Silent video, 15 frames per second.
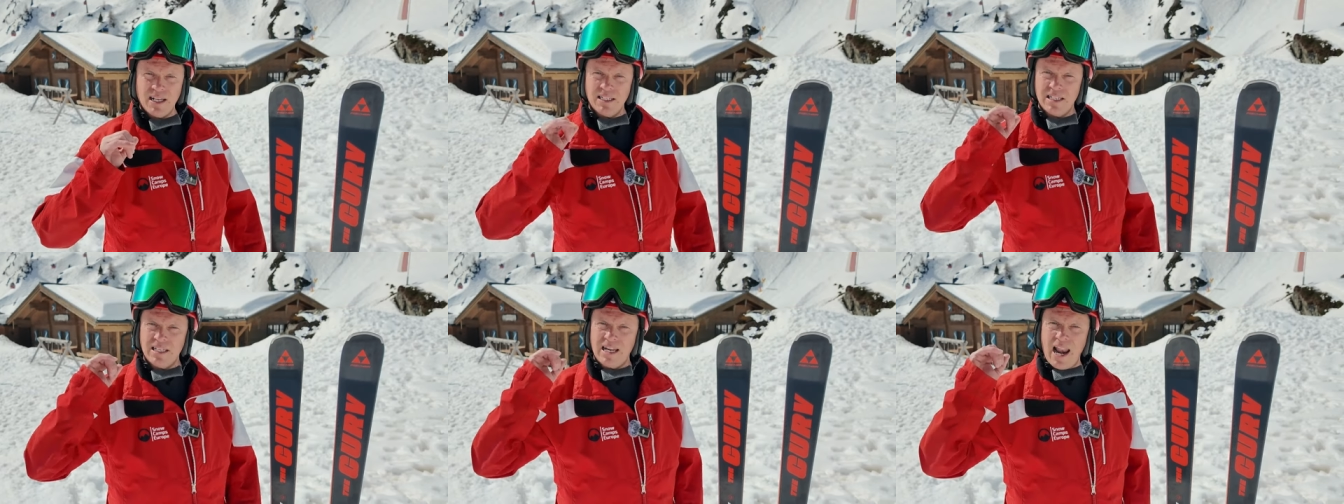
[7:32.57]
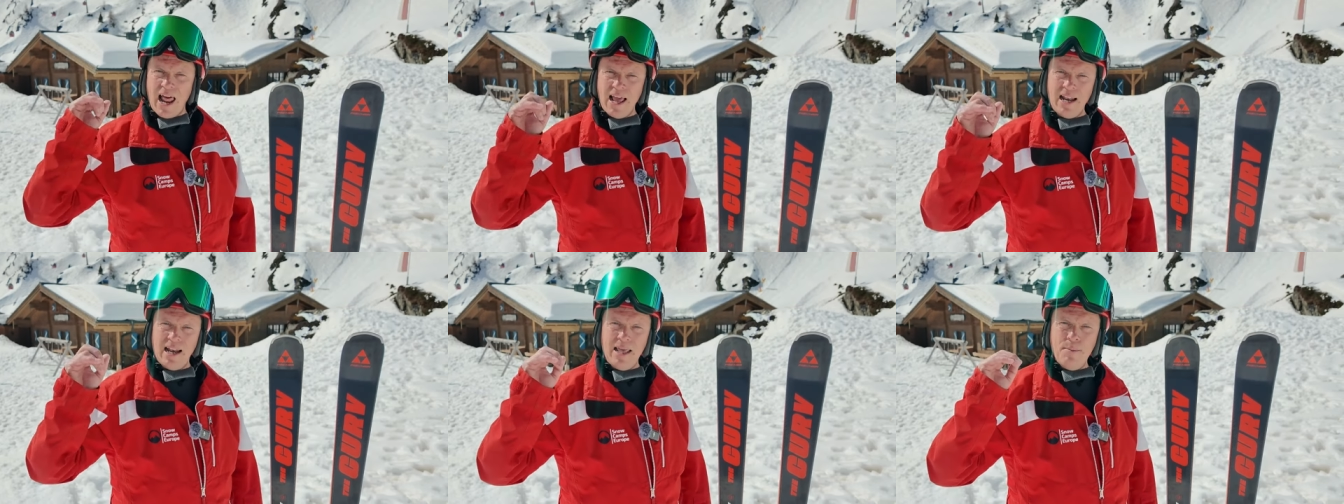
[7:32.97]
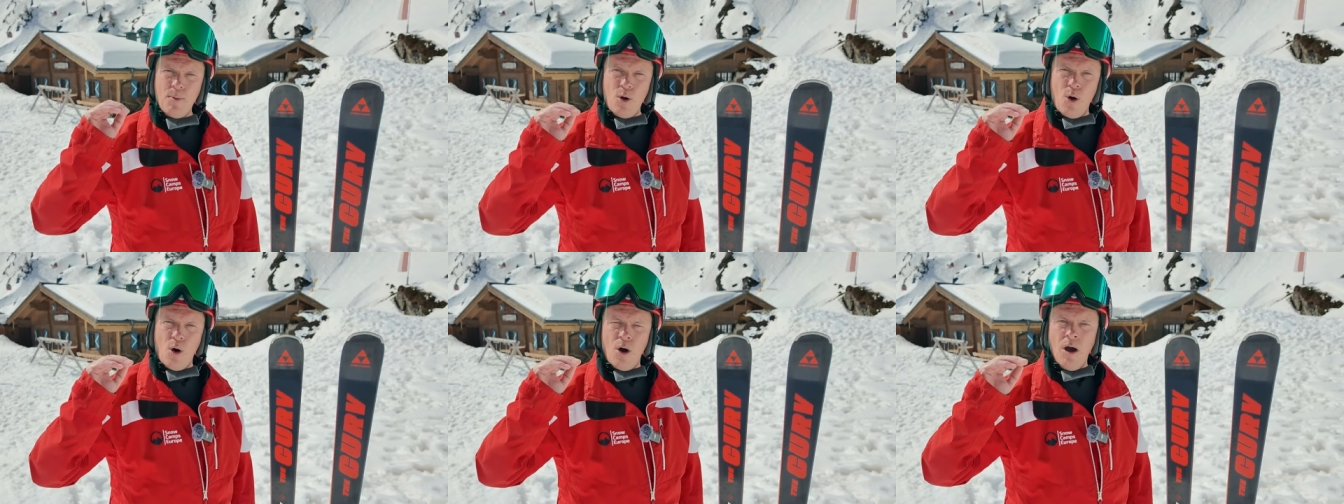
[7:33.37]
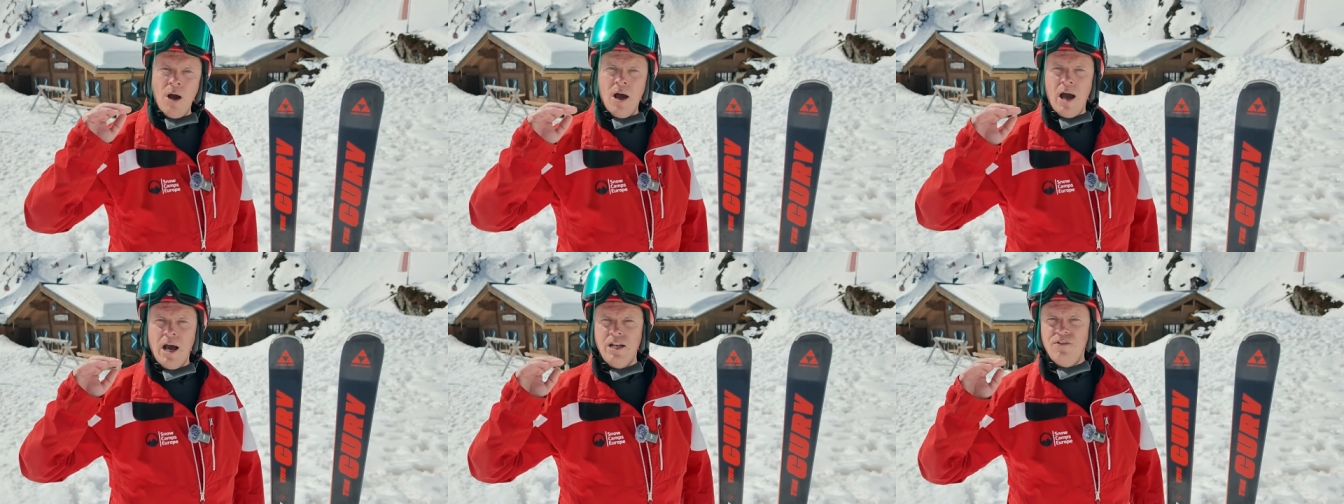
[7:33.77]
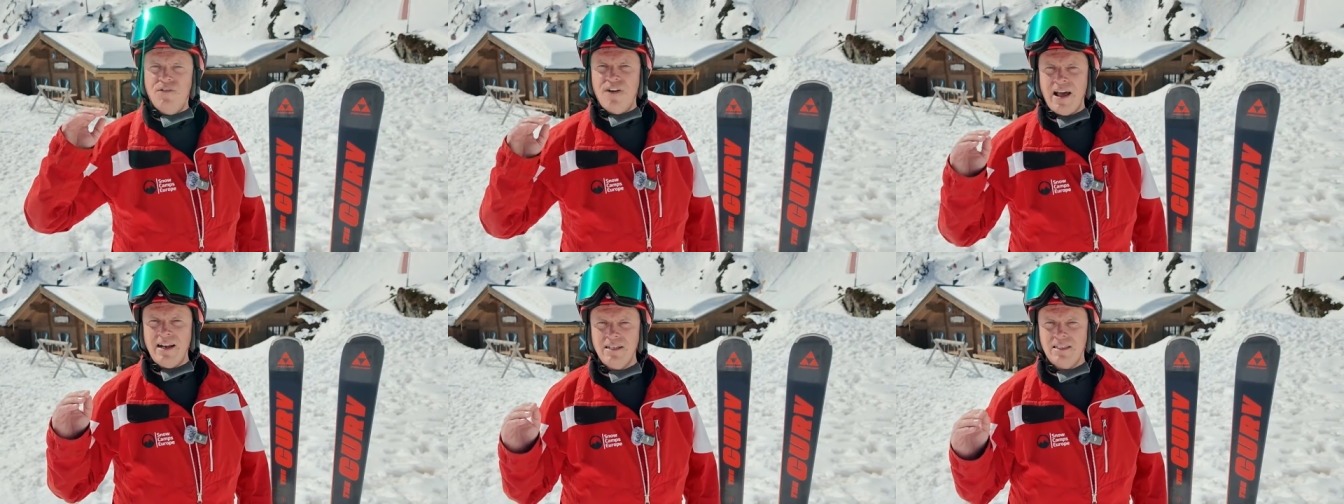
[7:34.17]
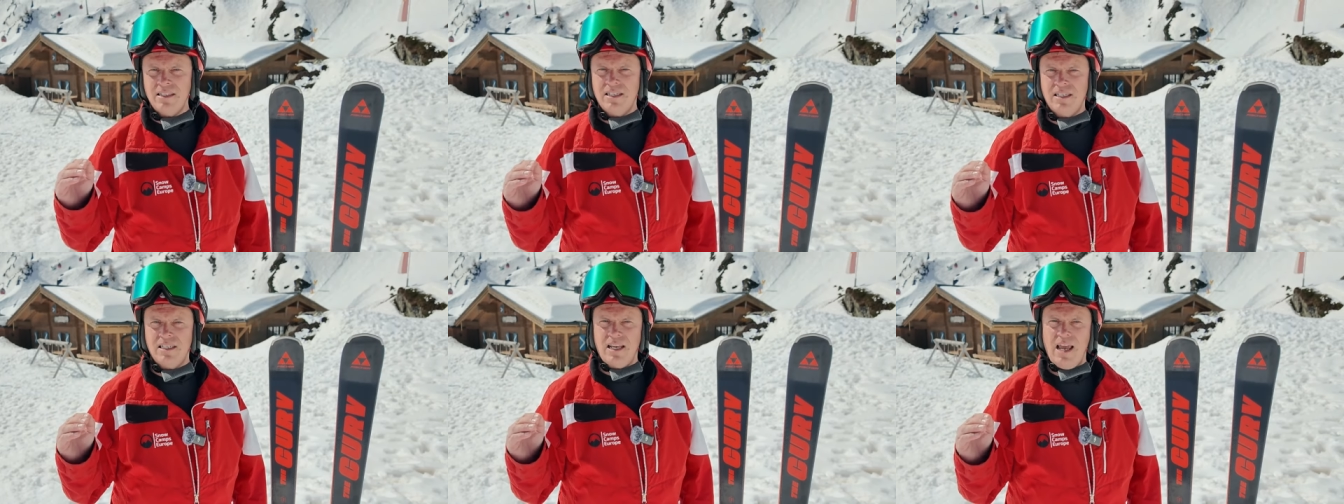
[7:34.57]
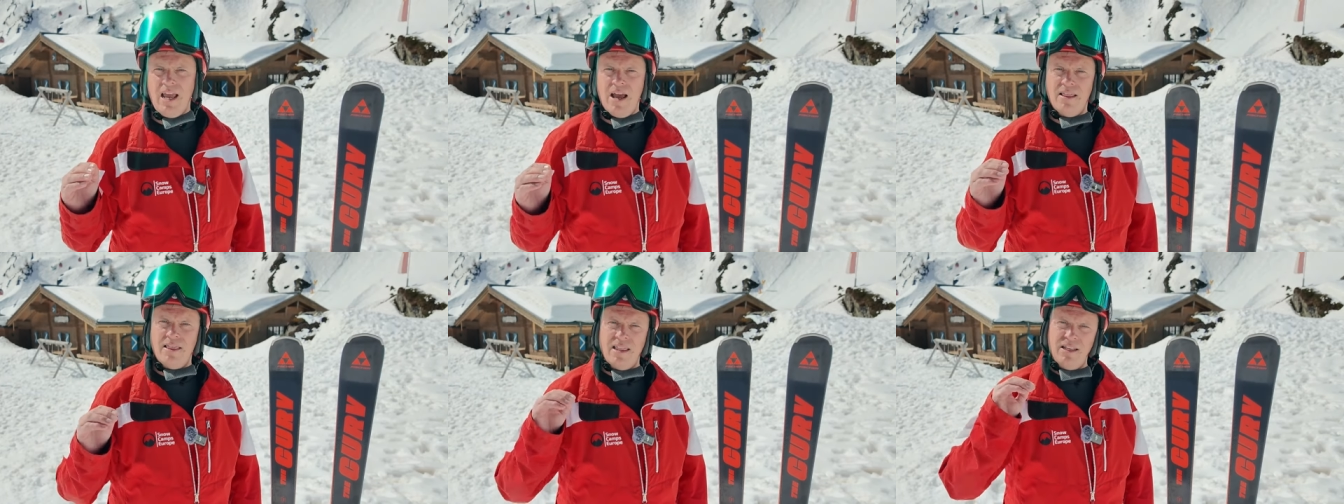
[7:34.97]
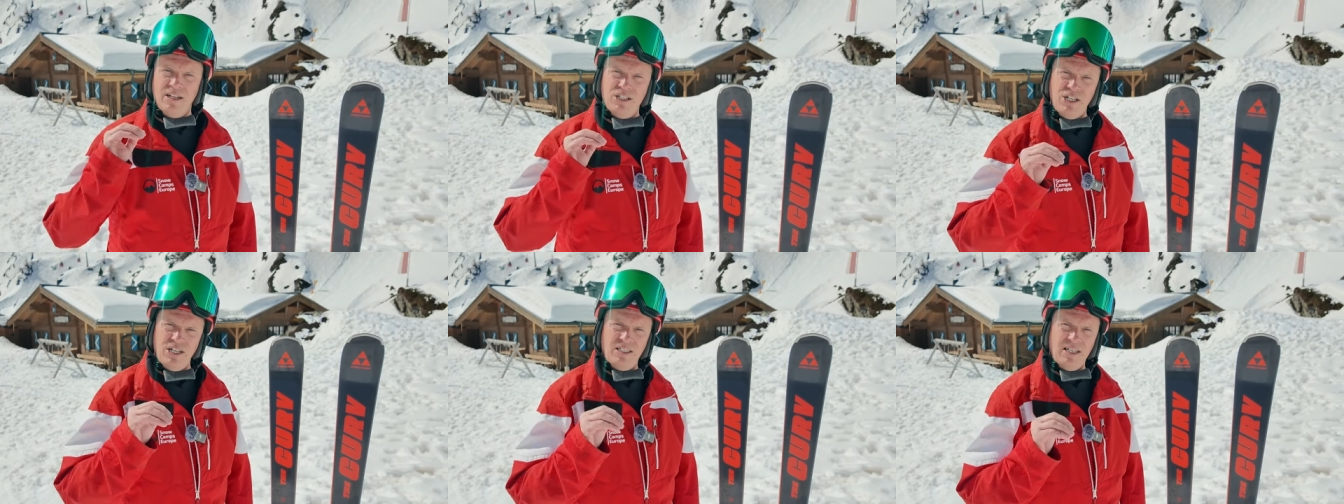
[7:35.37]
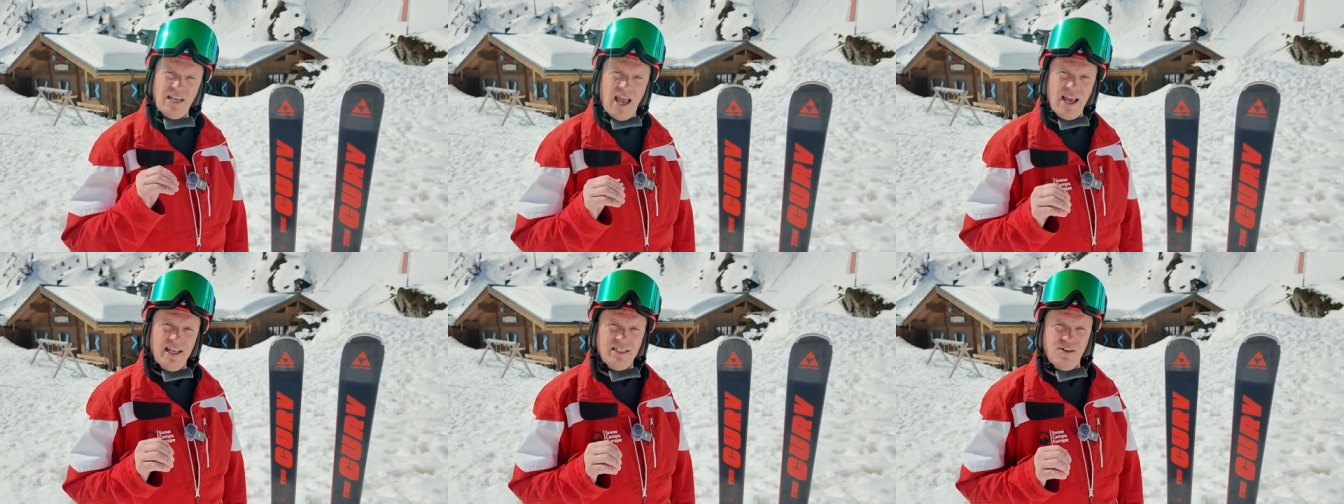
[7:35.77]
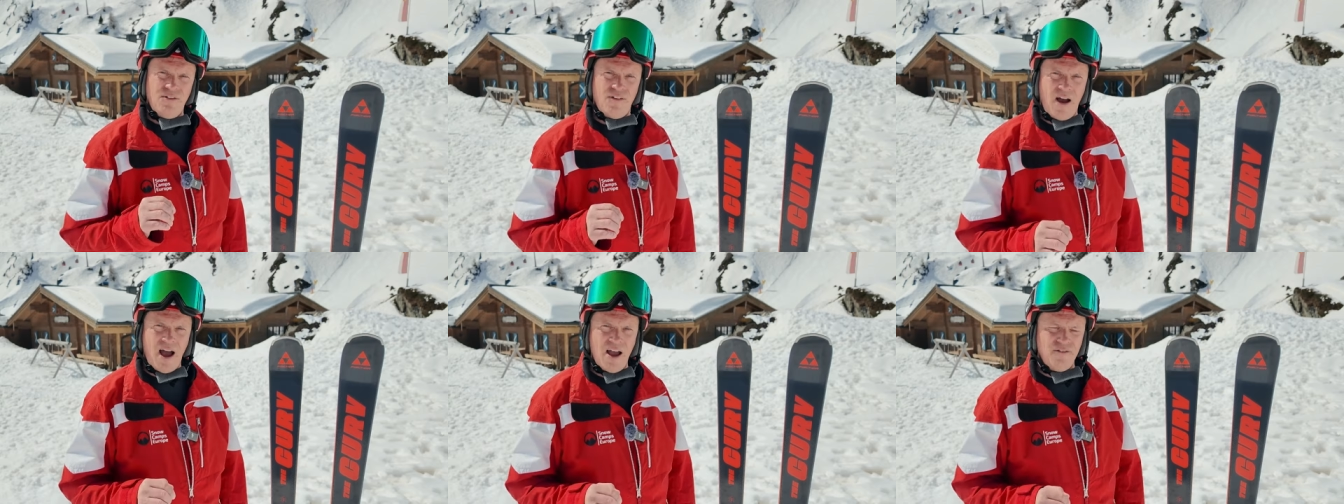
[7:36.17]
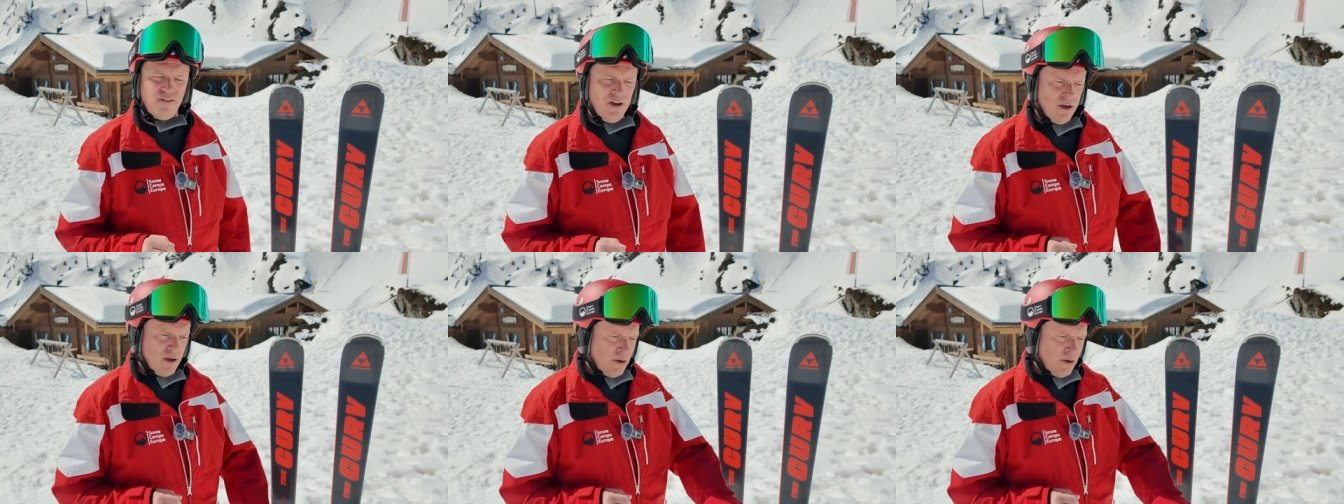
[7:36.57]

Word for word: at a slightly more advanced skier than the GT85,